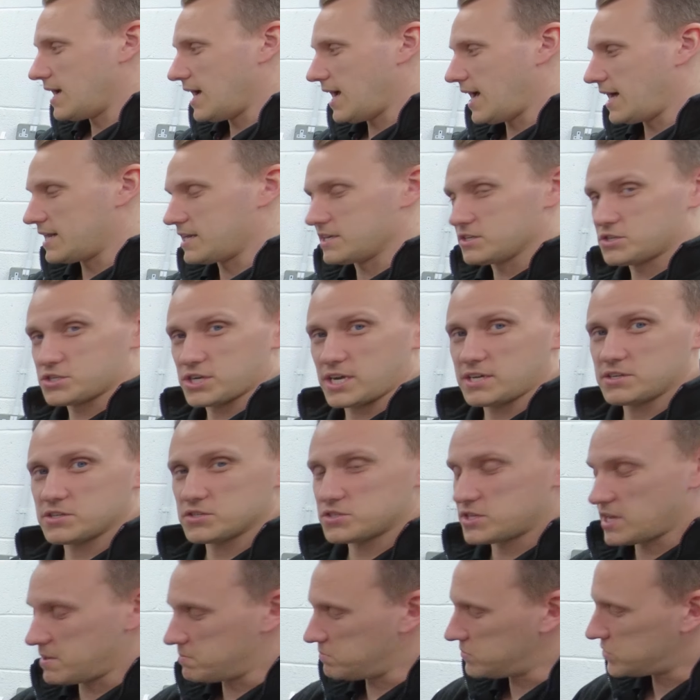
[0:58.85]
and it
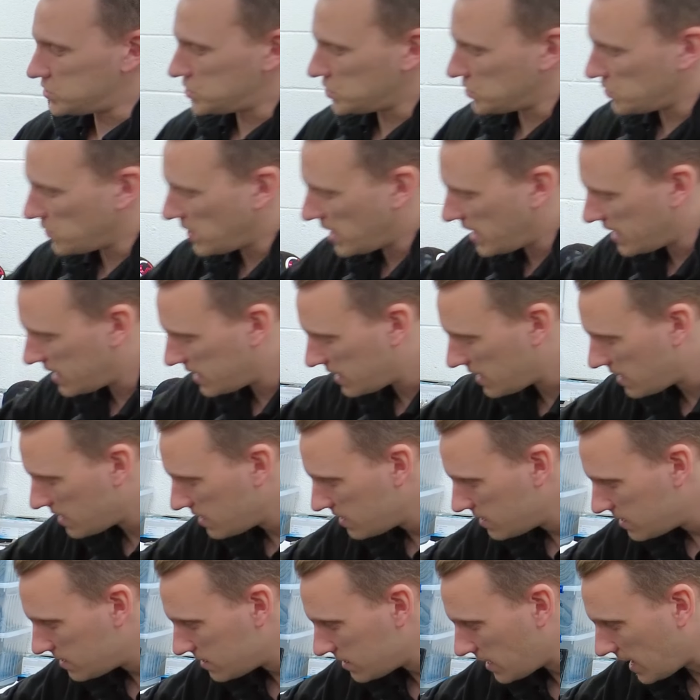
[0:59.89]
changes them to a
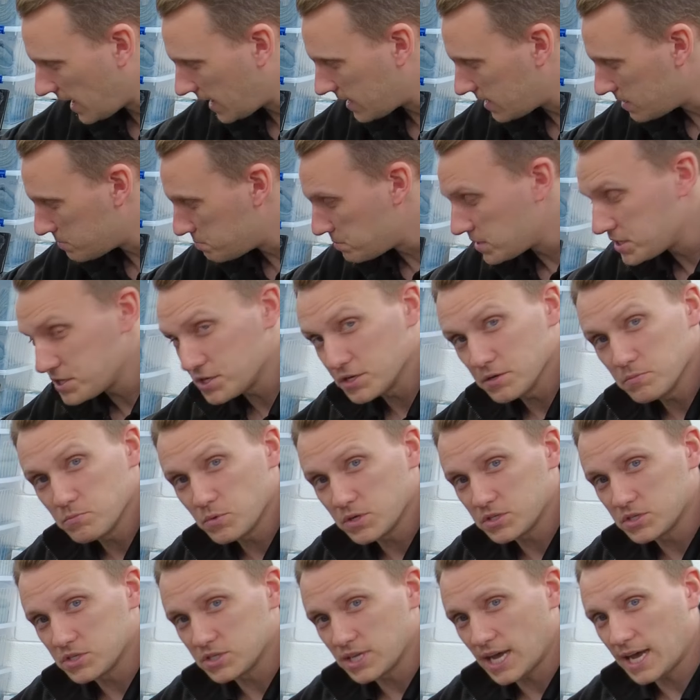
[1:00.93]
aluminium,
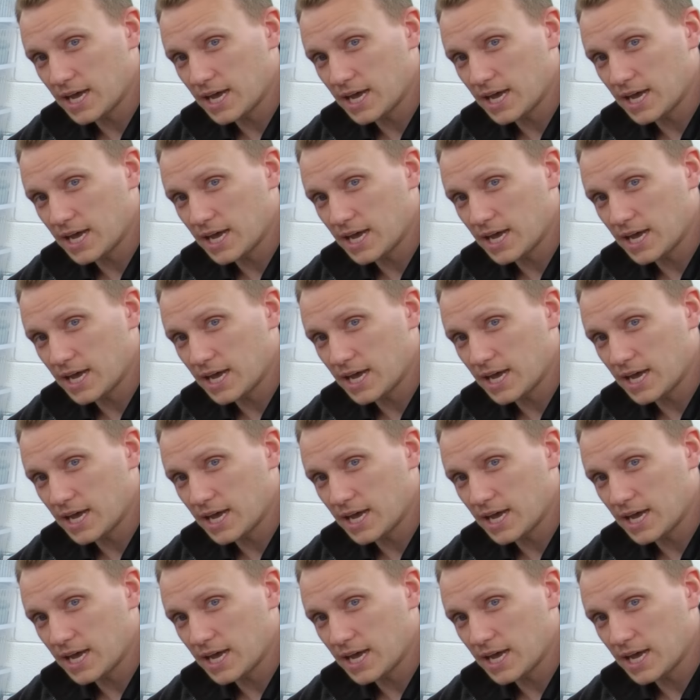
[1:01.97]
which is